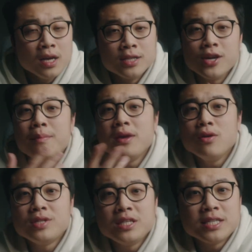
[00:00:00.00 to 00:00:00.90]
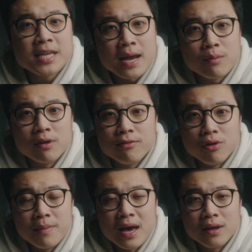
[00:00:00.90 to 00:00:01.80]
So I've been using this camera
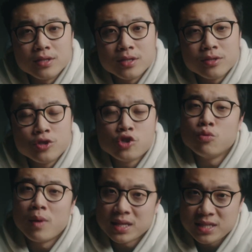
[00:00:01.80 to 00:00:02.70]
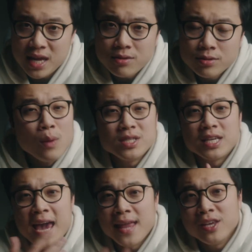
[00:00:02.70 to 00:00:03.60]
for about 2 months now. I was a
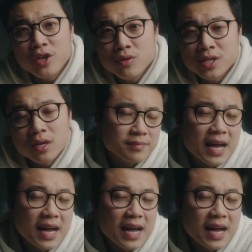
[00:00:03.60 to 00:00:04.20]
Canon user.